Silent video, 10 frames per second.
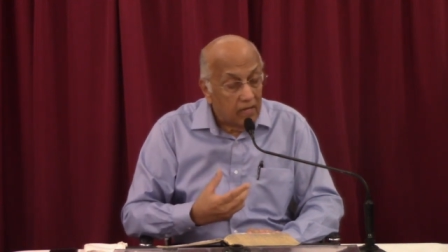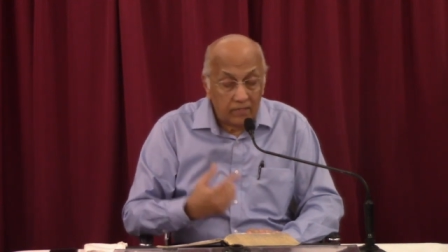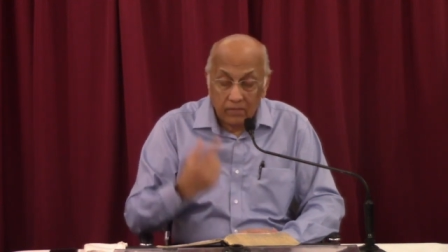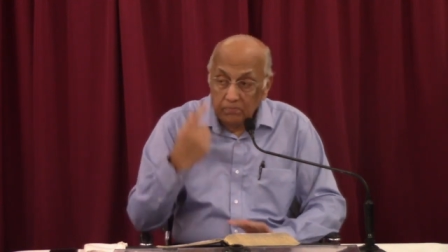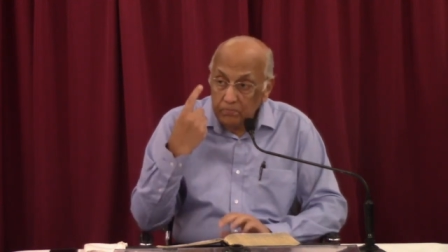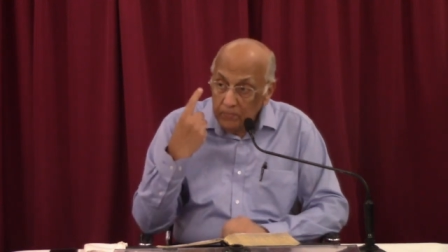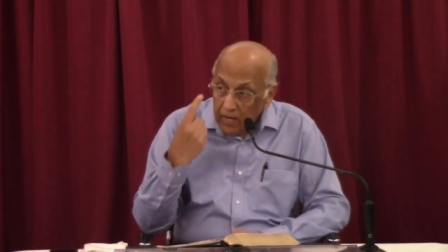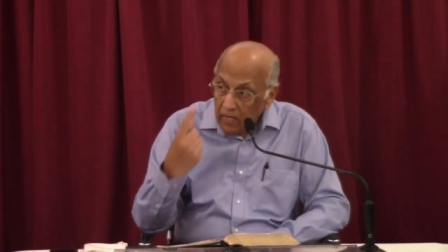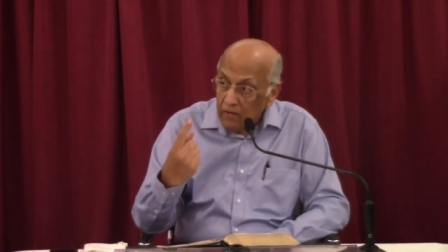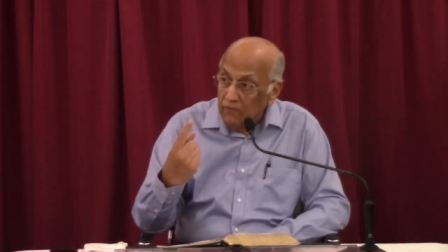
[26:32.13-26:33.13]
It's an
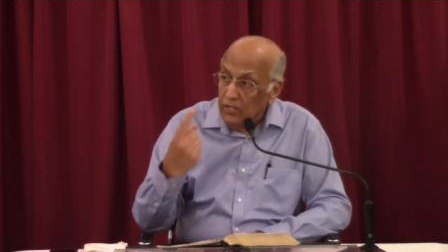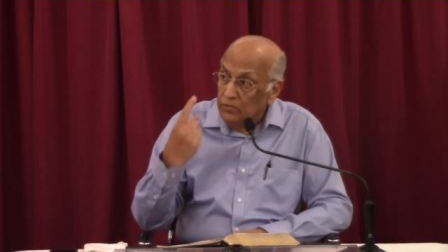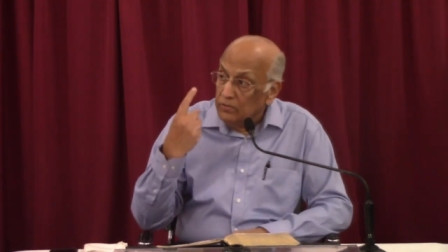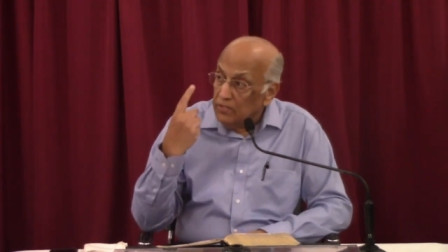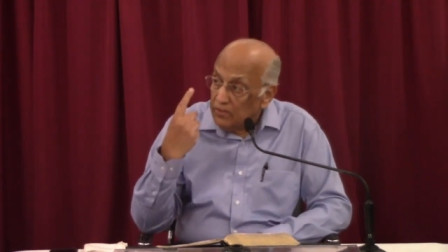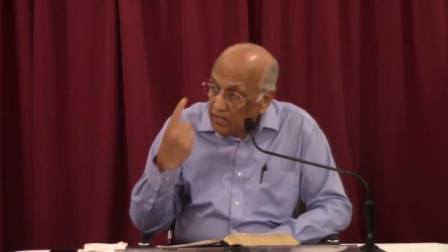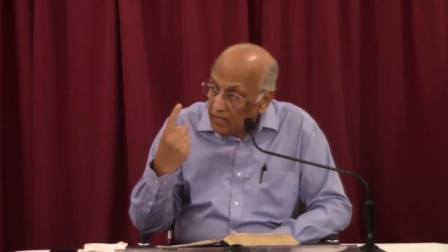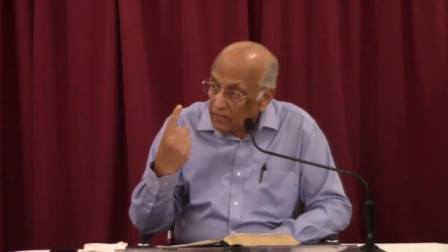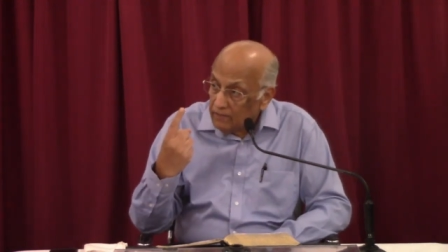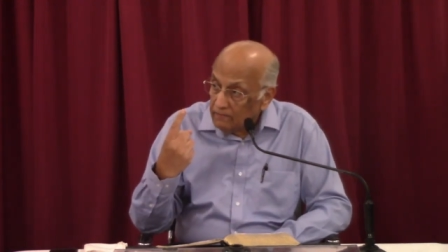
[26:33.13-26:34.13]
individual
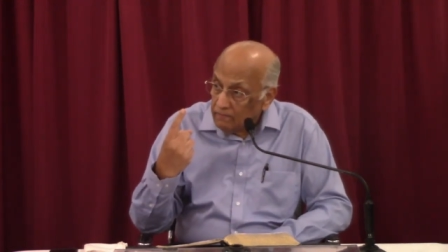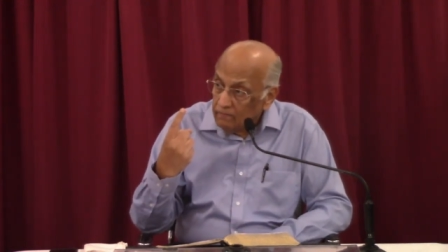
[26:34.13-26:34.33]
thing.